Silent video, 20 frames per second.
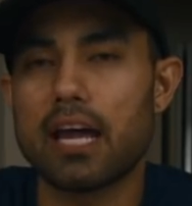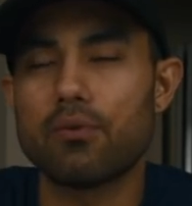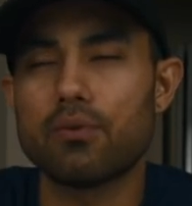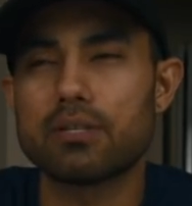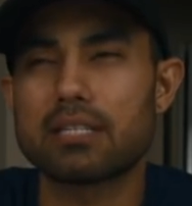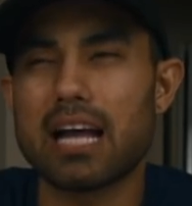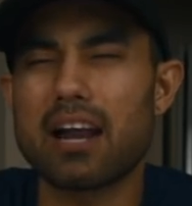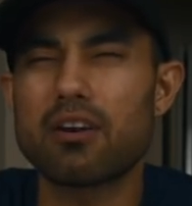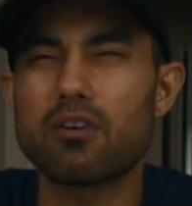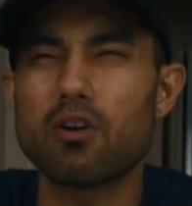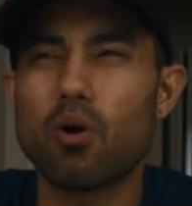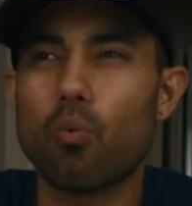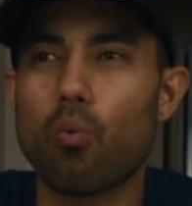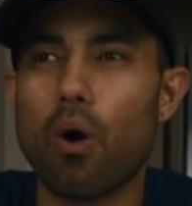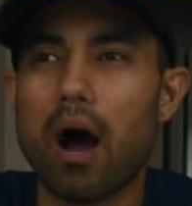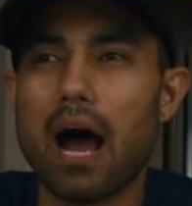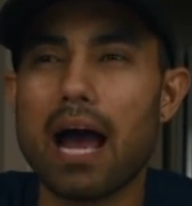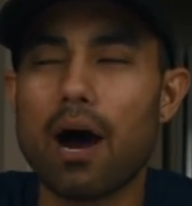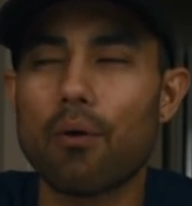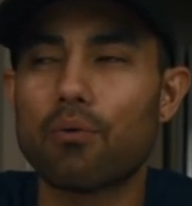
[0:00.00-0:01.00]
Anyways, I don't know
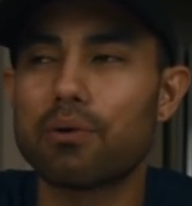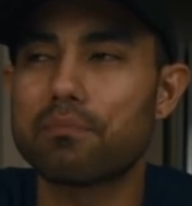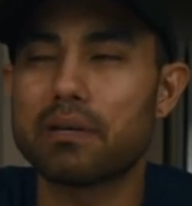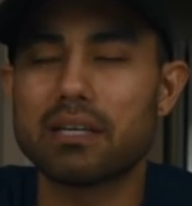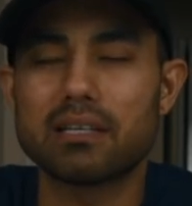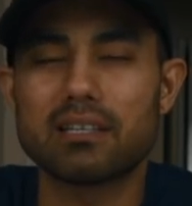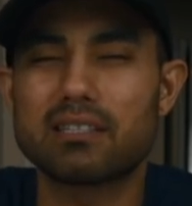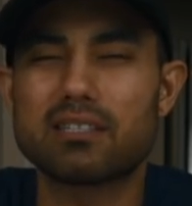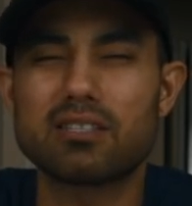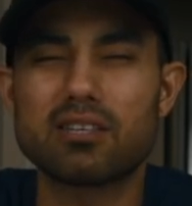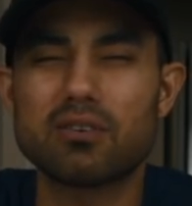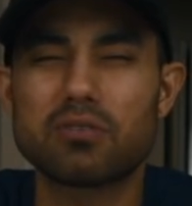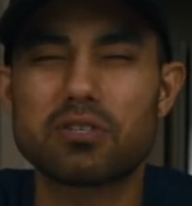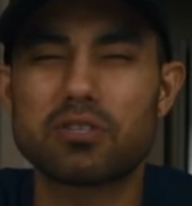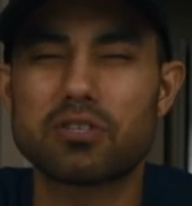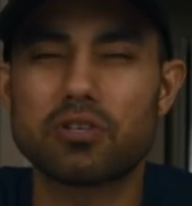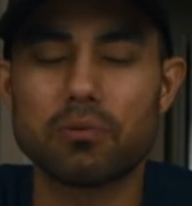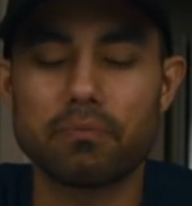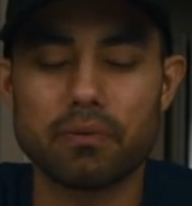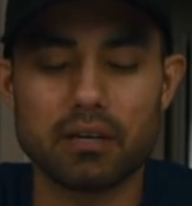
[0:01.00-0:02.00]
why I would be, it's so
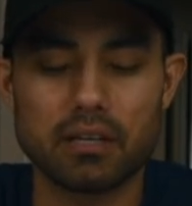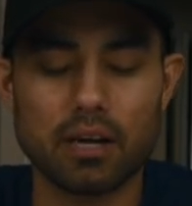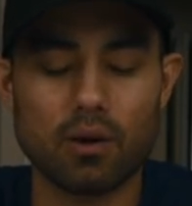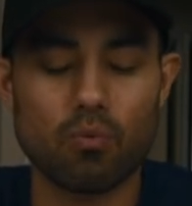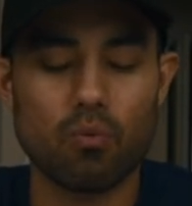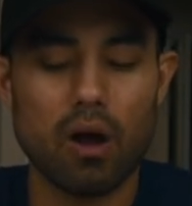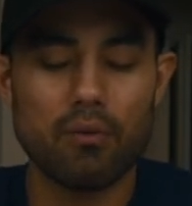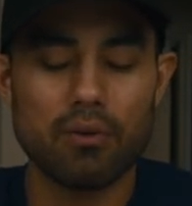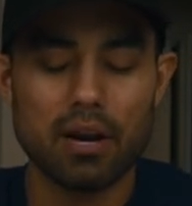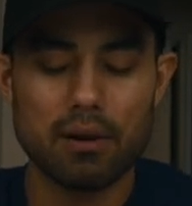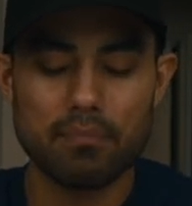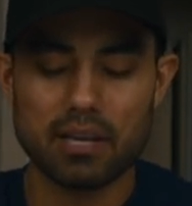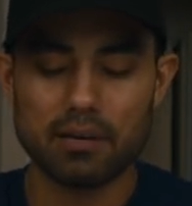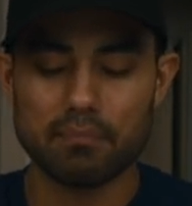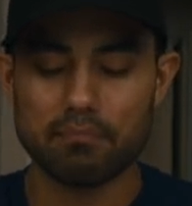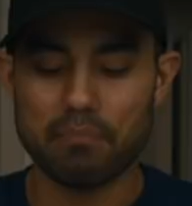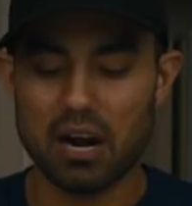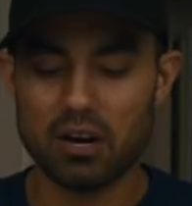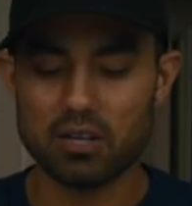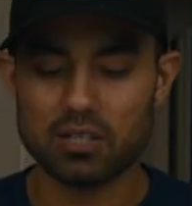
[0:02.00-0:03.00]
stupid. Like why would I be
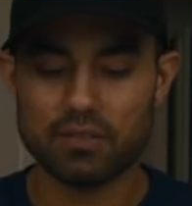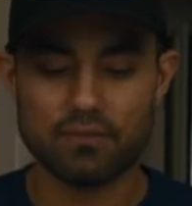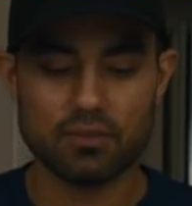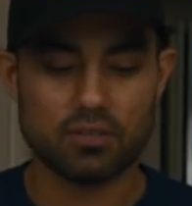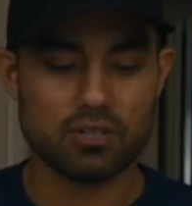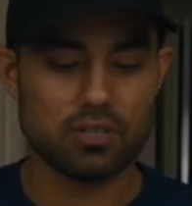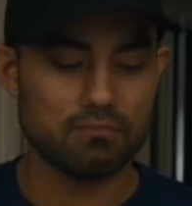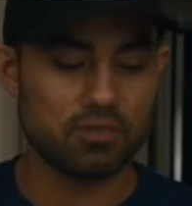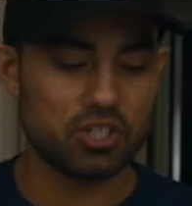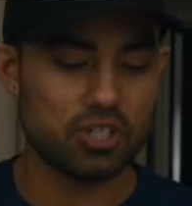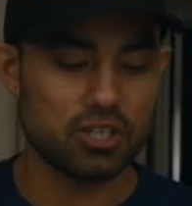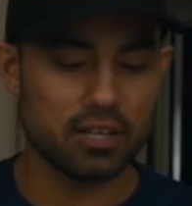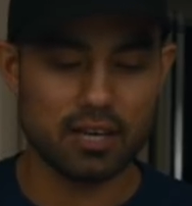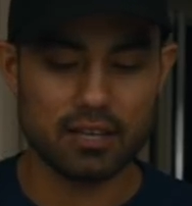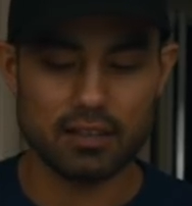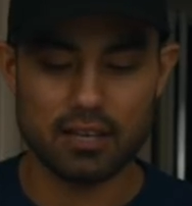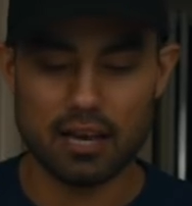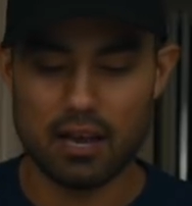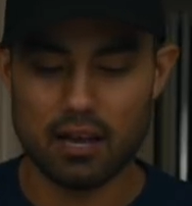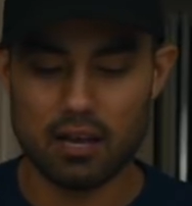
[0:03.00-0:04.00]
embarrassed for some shit
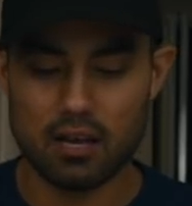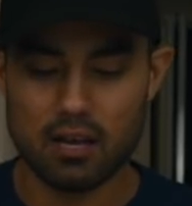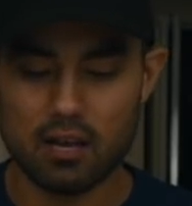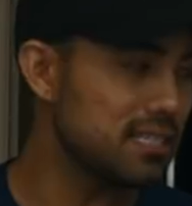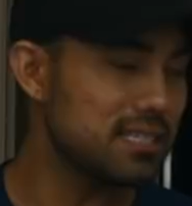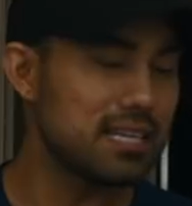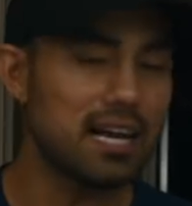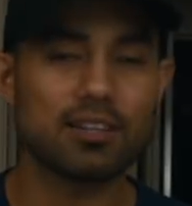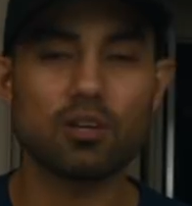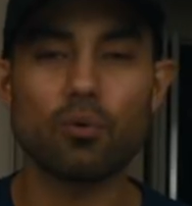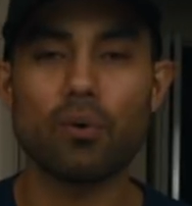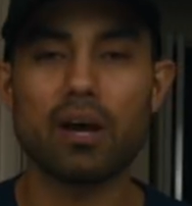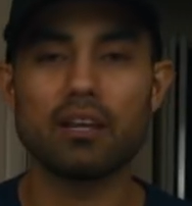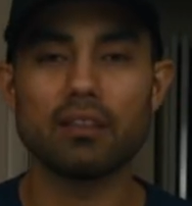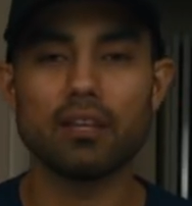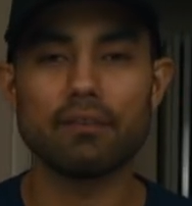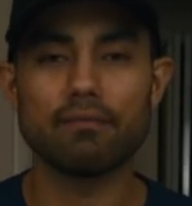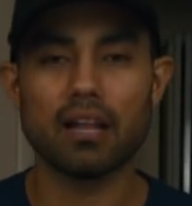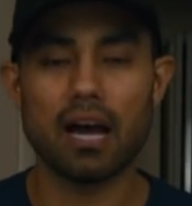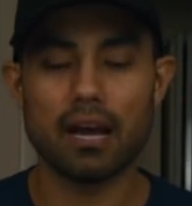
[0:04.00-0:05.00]
like that? That's not the way
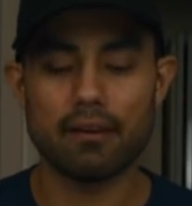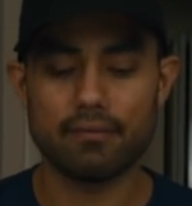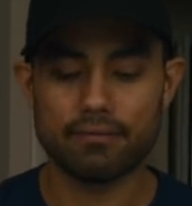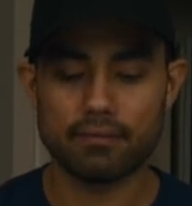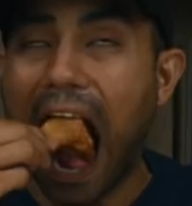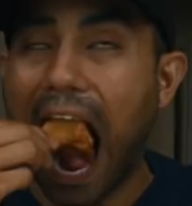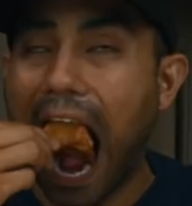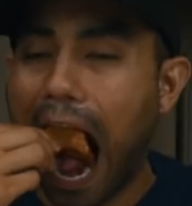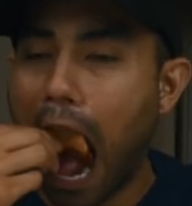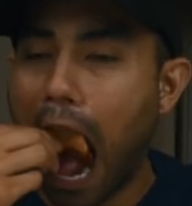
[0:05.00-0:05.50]
to live life.